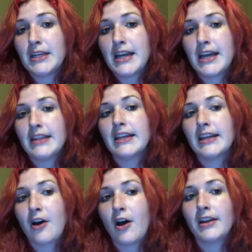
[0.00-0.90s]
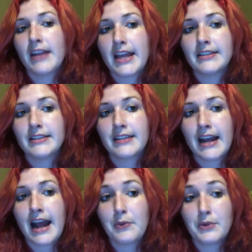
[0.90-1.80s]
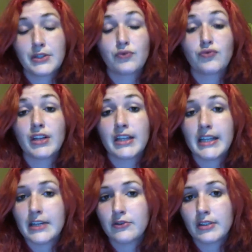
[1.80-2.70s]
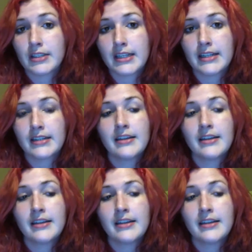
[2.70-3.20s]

And then on days that I was really interested,